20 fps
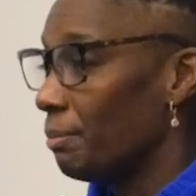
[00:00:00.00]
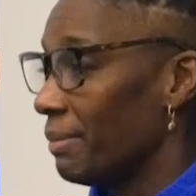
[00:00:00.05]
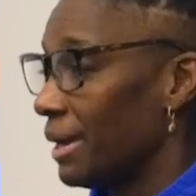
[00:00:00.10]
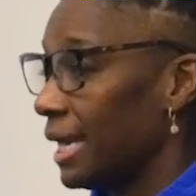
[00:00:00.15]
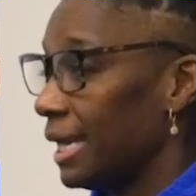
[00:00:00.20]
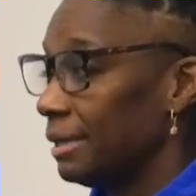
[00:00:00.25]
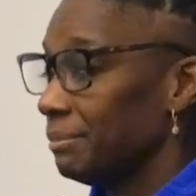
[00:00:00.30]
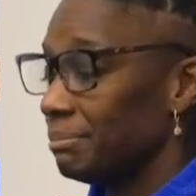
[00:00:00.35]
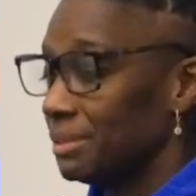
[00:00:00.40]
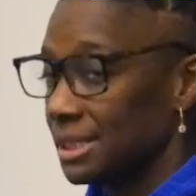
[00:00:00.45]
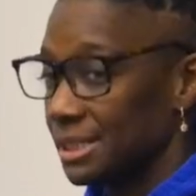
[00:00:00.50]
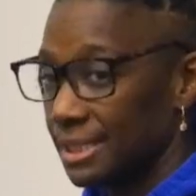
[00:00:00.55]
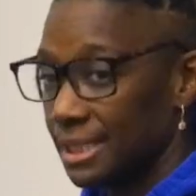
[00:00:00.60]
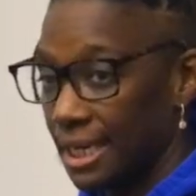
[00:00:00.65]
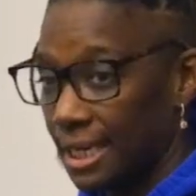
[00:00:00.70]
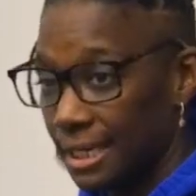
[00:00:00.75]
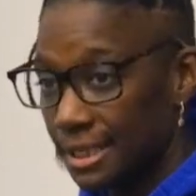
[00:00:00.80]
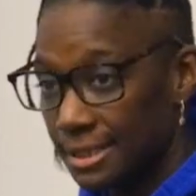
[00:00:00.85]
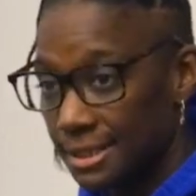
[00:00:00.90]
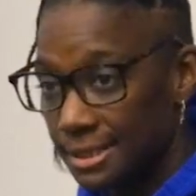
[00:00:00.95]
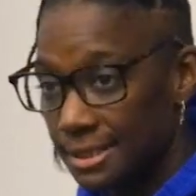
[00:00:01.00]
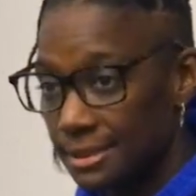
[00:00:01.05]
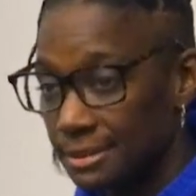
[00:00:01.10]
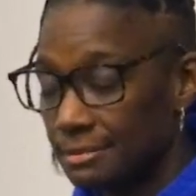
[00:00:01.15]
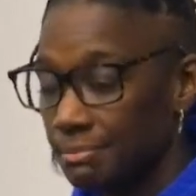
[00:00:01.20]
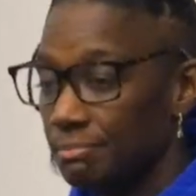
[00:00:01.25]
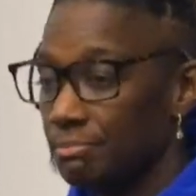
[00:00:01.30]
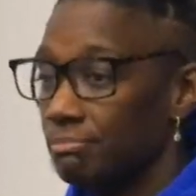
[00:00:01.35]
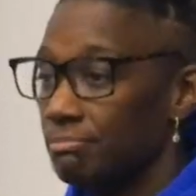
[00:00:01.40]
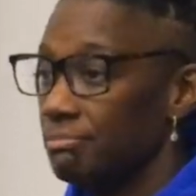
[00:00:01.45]
made mistakes,
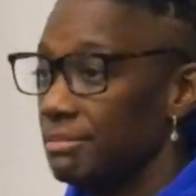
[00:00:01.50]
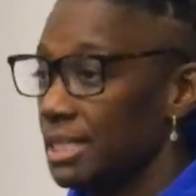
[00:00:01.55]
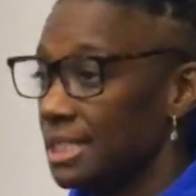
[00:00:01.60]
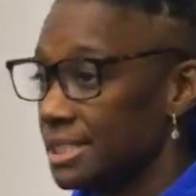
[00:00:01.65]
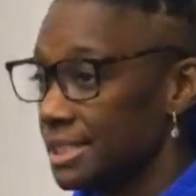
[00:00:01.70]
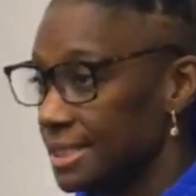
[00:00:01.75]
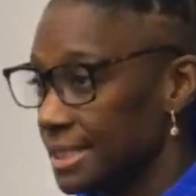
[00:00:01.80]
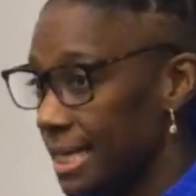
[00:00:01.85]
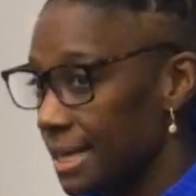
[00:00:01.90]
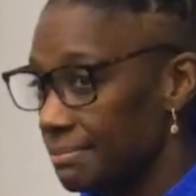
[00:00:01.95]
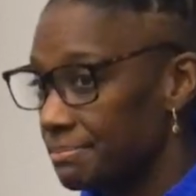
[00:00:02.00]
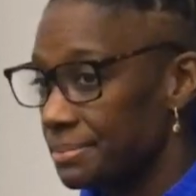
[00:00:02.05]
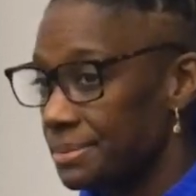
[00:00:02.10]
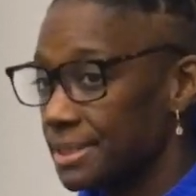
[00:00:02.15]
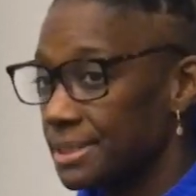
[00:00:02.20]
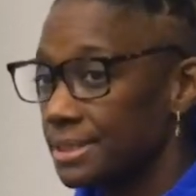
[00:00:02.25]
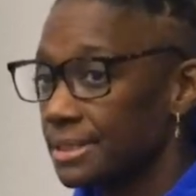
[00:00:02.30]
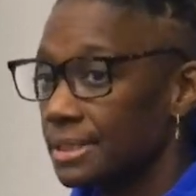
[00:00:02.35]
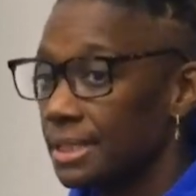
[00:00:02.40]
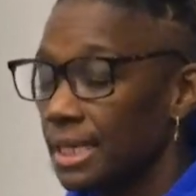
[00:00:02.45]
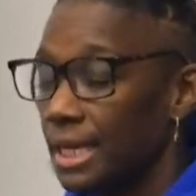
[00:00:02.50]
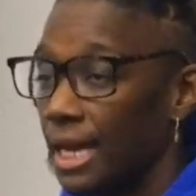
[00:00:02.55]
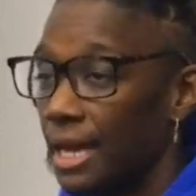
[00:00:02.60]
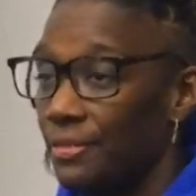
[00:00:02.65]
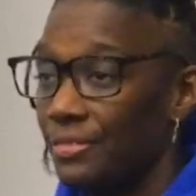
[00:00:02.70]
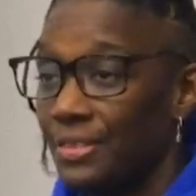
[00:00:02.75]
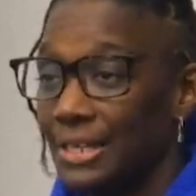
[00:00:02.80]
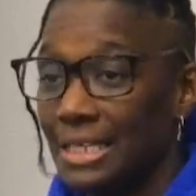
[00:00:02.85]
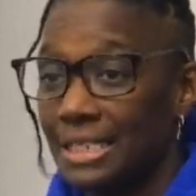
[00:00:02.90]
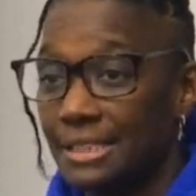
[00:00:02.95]
missteps,
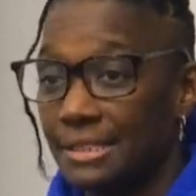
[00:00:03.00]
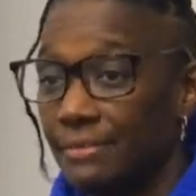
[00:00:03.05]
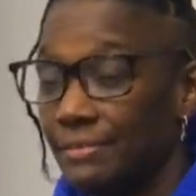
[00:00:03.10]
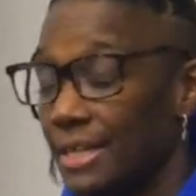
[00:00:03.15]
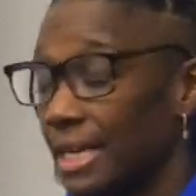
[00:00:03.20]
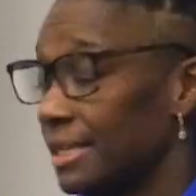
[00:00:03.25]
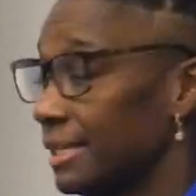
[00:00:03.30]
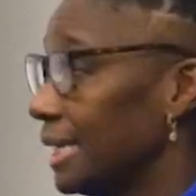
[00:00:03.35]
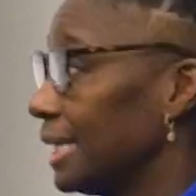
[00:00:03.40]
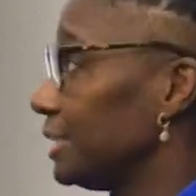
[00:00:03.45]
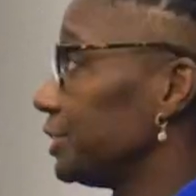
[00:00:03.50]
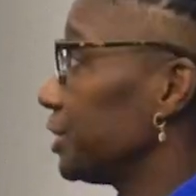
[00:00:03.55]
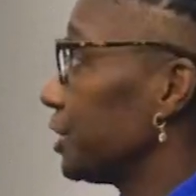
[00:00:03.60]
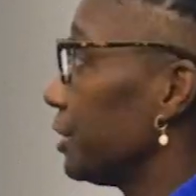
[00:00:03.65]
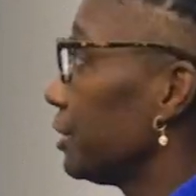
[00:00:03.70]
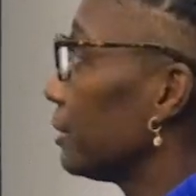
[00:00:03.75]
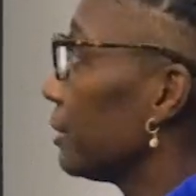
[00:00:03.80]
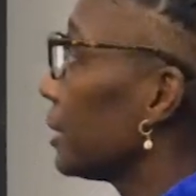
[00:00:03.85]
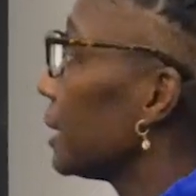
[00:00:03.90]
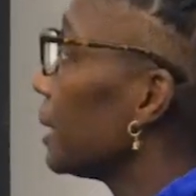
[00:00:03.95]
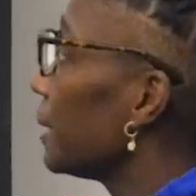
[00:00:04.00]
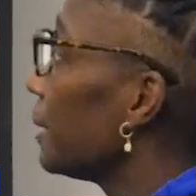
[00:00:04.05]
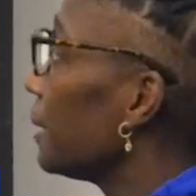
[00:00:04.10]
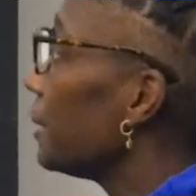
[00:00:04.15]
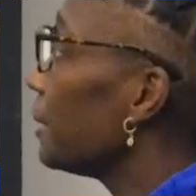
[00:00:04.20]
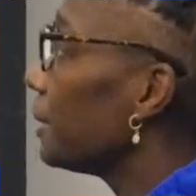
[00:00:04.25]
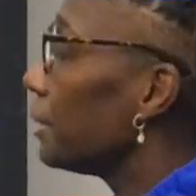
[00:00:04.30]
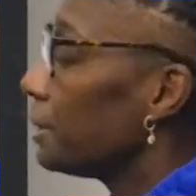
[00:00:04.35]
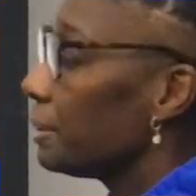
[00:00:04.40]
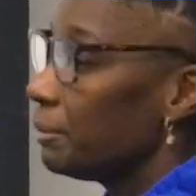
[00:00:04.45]
and things of that nature,
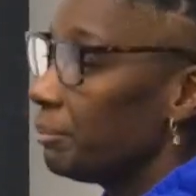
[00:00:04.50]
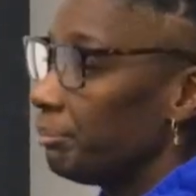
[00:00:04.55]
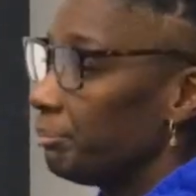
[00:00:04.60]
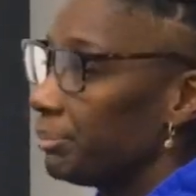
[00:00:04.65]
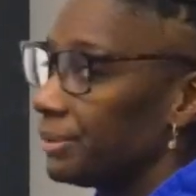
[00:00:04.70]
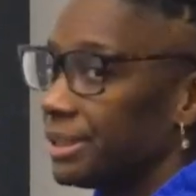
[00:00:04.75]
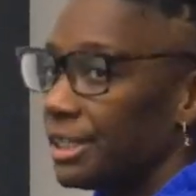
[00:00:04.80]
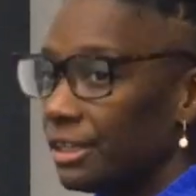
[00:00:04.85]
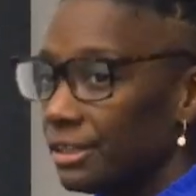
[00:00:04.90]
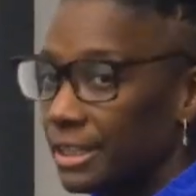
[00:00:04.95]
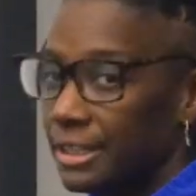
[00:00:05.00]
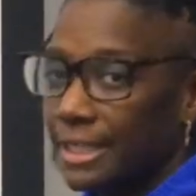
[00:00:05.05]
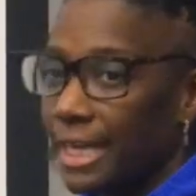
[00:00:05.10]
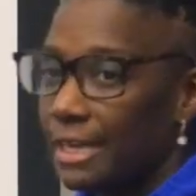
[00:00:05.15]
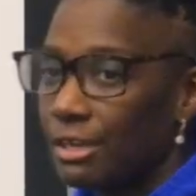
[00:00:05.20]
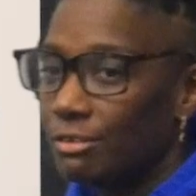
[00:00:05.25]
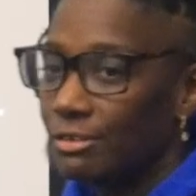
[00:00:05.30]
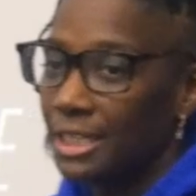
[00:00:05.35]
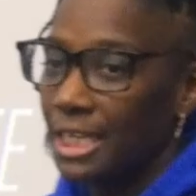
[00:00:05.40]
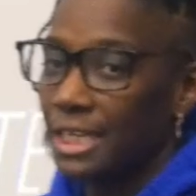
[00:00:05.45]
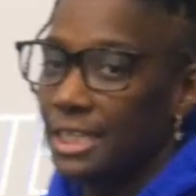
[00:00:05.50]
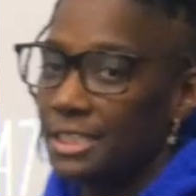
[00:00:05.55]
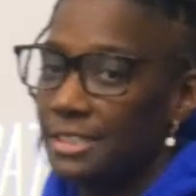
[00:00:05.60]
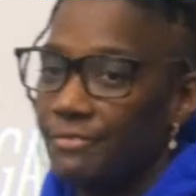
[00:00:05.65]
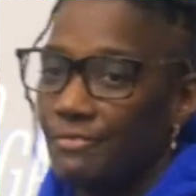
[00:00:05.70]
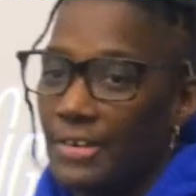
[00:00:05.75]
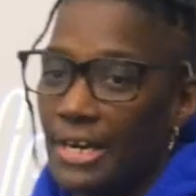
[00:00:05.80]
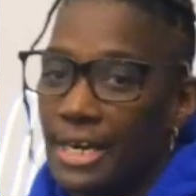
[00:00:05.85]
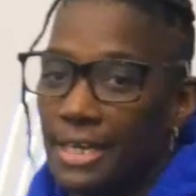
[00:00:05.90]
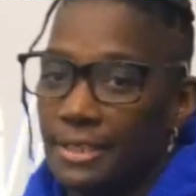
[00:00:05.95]
but they they don't let it
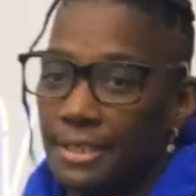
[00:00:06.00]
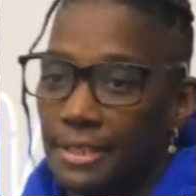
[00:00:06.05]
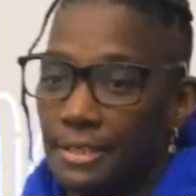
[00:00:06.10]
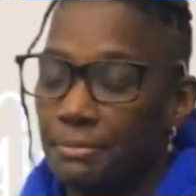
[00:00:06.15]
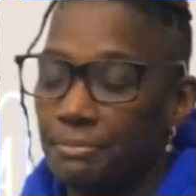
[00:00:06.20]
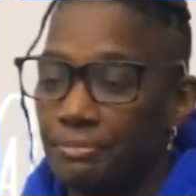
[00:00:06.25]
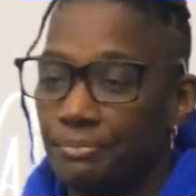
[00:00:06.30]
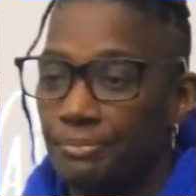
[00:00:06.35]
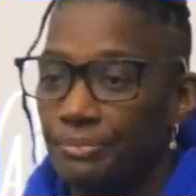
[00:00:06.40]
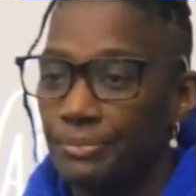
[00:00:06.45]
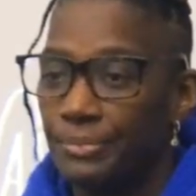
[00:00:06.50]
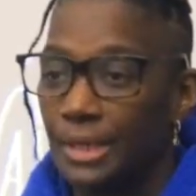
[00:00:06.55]
define them.